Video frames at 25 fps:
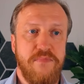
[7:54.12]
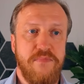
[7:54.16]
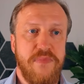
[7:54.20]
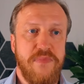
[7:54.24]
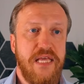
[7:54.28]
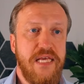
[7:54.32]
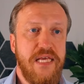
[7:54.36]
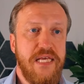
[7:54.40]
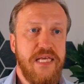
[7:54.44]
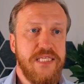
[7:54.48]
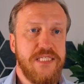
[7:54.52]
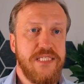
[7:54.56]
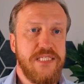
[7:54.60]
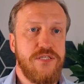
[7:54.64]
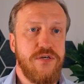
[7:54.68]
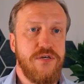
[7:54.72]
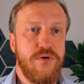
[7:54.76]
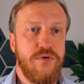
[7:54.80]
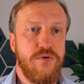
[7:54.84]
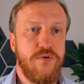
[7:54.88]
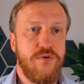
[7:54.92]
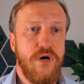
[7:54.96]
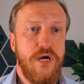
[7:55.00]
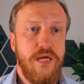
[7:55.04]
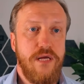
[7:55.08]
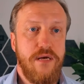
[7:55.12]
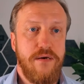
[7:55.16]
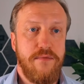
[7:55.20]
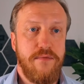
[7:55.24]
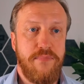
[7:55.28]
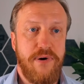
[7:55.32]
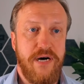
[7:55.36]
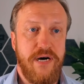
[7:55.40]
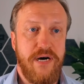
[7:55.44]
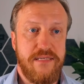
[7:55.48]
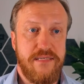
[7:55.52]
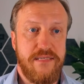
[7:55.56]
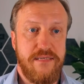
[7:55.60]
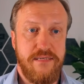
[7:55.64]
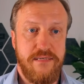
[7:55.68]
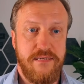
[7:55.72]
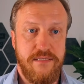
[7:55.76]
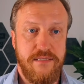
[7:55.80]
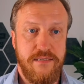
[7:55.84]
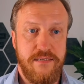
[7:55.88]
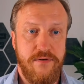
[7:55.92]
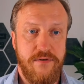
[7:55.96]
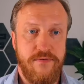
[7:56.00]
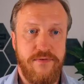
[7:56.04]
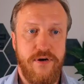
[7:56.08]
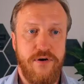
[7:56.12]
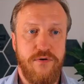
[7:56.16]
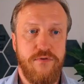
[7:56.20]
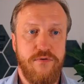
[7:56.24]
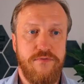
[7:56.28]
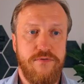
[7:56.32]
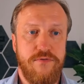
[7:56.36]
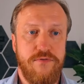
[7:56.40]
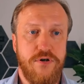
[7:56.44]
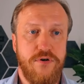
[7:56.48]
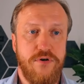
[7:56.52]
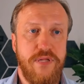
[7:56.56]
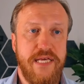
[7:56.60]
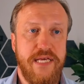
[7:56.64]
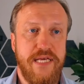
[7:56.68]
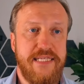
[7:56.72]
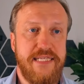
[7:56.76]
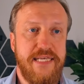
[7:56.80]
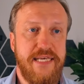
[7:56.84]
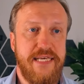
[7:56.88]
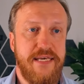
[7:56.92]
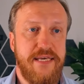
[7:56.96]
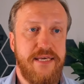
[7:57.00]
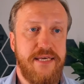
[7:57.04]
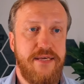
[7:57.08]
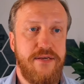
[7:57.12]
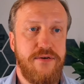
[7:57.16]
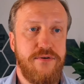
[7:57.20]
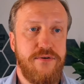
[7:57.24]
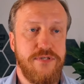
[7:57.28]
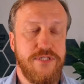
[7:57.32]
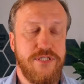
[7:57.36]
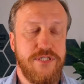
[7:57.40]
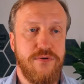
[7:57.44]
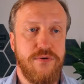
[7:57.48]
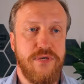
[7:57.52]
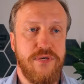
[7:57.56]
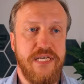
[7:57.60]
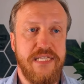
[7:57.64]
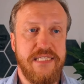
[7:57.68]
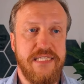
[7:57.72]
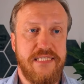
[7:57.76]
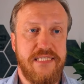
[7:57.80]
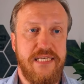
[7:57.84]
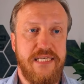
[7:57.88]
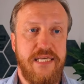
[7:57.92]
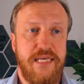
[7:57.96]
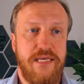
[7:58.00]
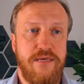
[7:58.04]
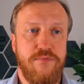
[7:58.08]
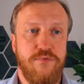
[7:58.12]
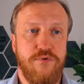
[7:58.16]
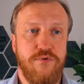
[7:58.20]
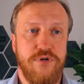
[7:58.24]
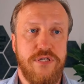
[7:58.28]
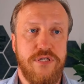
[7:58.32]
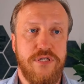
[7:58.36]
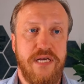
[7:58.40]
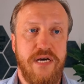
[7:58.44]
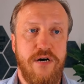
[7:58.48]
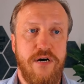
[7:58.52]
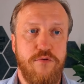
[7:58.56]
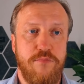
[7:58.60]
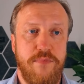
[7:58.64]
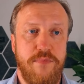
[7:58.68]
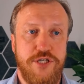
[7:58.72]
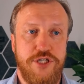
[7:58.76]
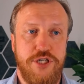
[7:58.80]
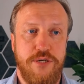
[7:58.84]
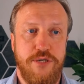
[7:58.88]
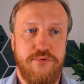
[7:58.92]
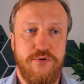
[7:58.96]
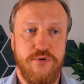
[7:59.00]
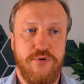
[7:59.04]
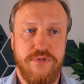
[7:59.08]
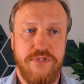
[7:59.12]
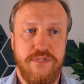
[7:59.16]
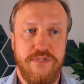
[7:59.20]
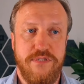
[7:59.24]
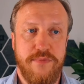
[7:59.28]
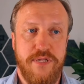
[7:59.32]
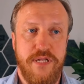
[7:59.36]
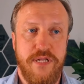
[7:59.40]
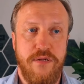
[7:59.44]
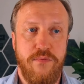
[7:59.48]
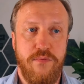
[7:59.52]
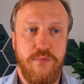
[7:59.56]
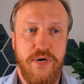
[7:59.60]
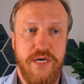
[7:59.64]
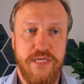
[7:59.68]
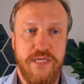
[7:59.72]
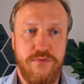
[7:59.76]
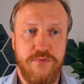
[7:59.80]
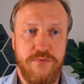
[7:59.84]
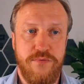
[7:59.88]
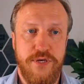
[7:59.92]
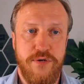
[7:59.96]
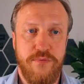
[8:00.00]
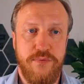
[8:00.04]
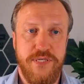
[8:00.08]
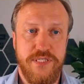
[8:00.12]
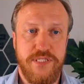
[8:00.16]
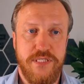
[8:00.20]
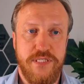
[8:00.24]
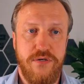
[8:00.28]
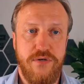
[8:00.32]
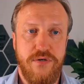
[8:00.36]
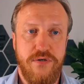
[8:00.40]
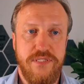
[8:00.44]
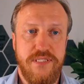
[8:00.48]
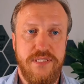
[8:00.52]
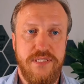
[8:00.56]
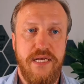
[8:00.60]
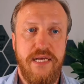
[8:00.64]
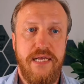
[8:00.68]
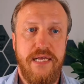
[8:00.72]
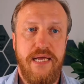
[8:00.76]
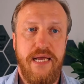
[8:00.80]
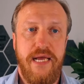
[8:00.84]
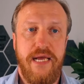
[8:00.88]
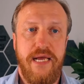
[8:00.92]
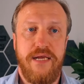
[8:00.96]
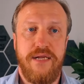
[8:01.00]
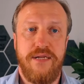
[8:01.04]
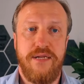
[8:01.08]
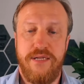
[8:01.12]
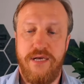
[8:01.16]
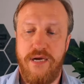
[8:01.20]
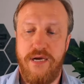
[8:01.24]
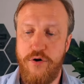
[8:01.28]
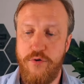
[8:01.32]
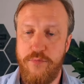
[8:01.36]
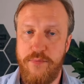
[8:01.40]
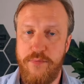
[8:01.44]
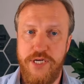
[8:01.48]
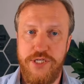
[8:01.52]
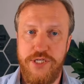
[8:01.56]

So, but the overall idea here is you can see how much approximately one request cost and how much